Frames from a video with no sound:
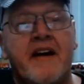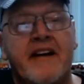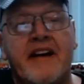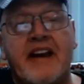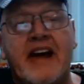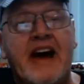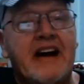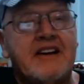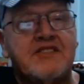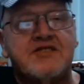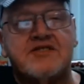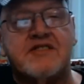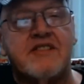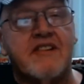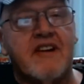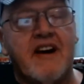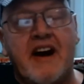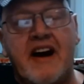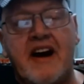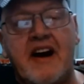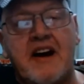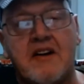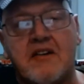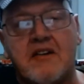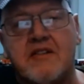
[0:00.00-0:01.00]
Last year I
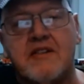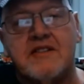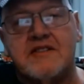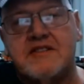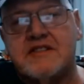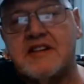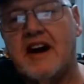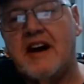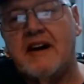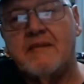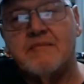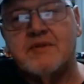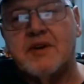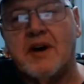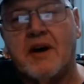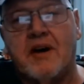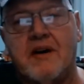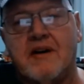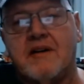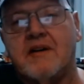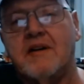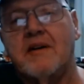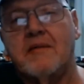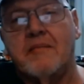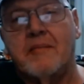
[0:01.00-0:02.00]
had a good time
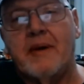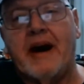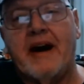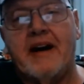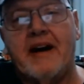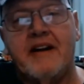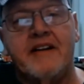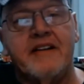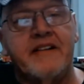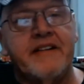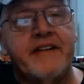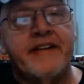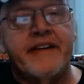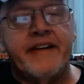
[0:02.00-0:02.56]
talking about it.